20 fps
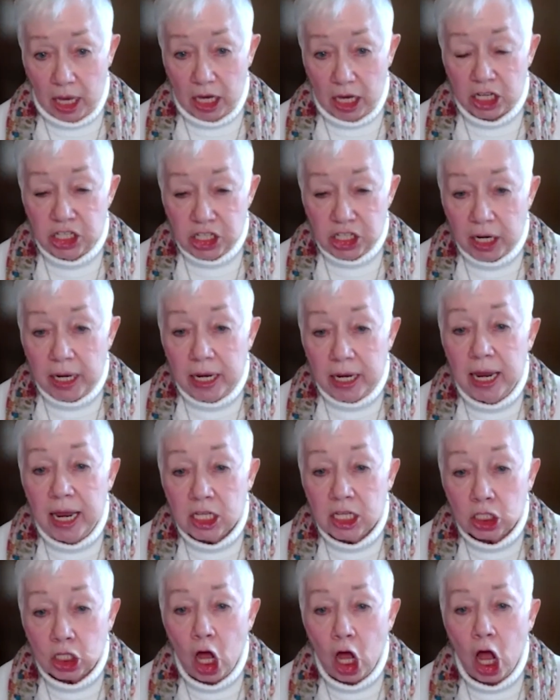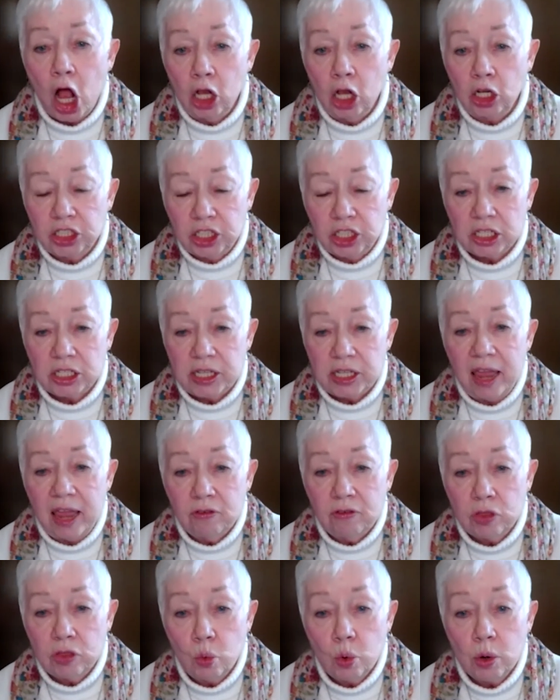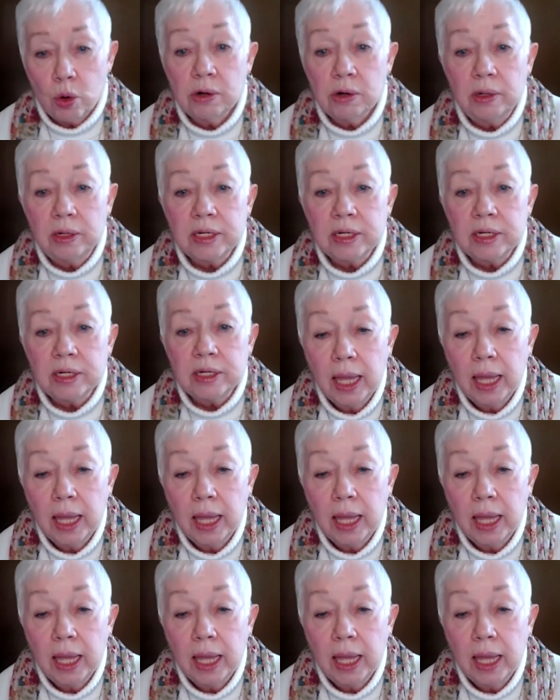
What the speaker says: she is called to save the world,